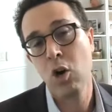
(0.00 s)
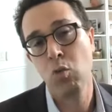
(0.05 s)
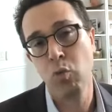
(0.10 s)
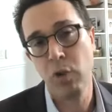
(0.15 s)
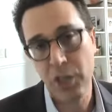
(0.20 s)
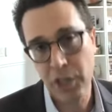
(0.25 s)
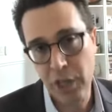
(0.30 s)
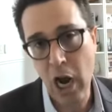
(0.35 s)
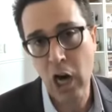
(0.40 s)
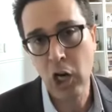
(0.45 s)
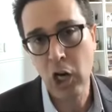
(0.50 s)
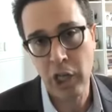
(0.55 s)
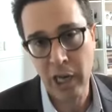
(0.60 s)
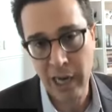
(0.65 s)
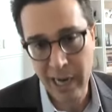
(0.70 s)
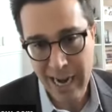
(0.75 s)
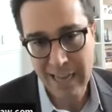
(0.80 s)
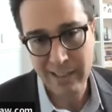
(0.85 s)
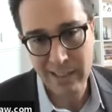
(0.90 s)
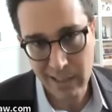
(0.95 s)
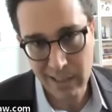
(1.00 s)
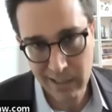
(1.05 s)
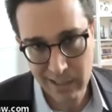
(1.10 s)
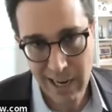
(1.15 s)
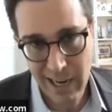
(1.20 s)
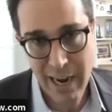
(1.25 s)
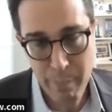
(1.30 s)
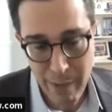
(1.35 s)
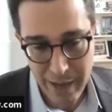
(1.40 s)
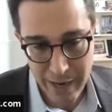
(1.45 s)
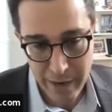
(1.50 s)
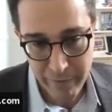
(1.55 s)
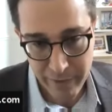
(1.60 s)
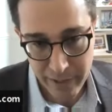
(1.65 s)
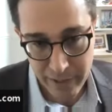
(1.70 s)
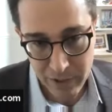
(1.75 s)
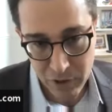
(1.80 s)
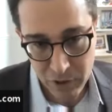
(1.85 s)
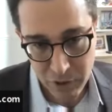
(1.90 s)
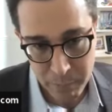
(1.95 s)
reduction in SSI
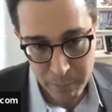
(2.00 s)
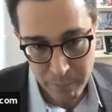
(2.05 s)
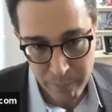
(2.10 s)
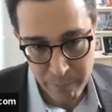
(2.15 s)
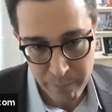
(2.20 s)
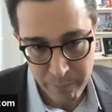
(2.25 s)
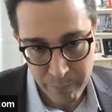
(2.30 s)
benefits.